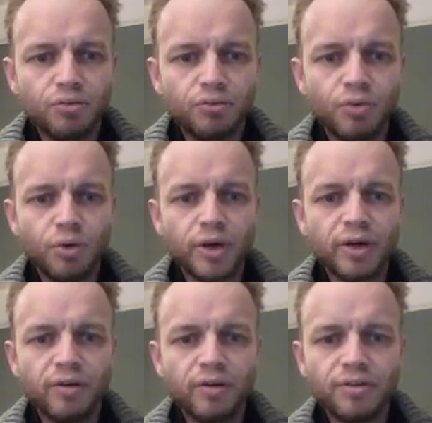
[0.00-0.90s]
Rural
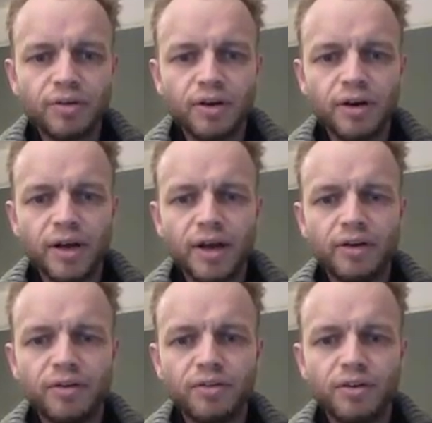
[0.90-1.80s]
areas are
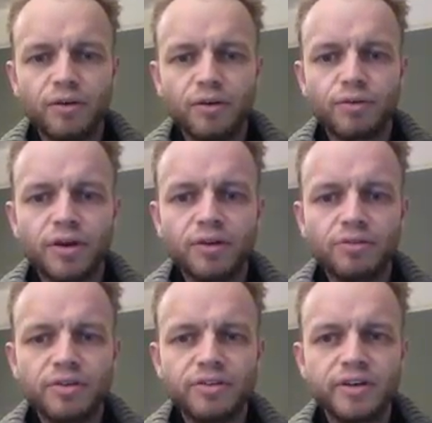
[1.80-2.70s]
areas of
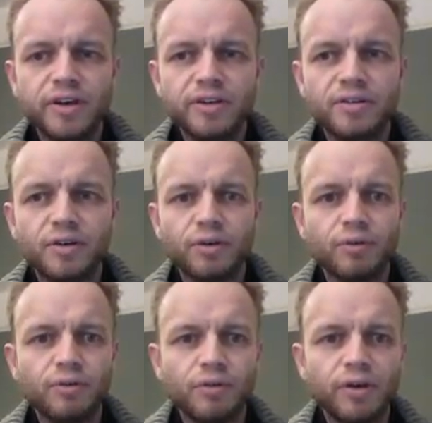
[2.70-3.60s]
countryside, so
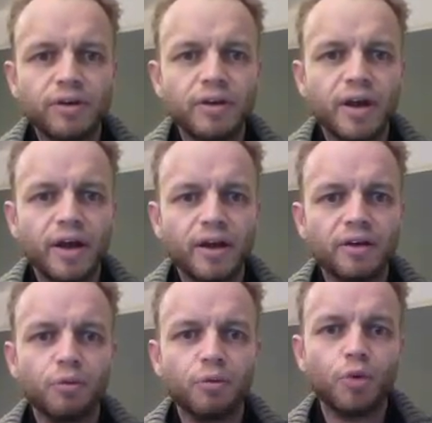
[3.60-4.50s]
very or